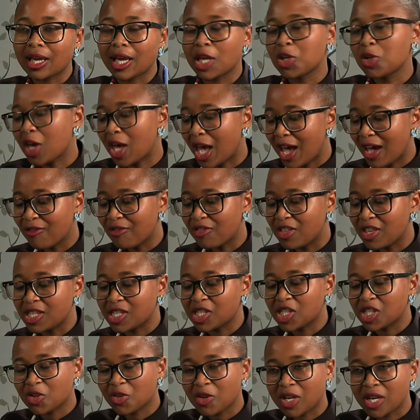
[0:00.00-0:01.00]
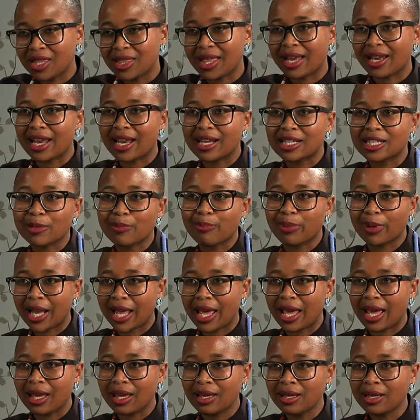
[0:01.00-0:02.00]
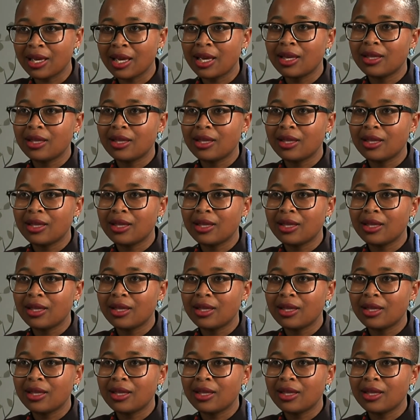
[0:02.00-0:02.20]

And you have these three that interplay,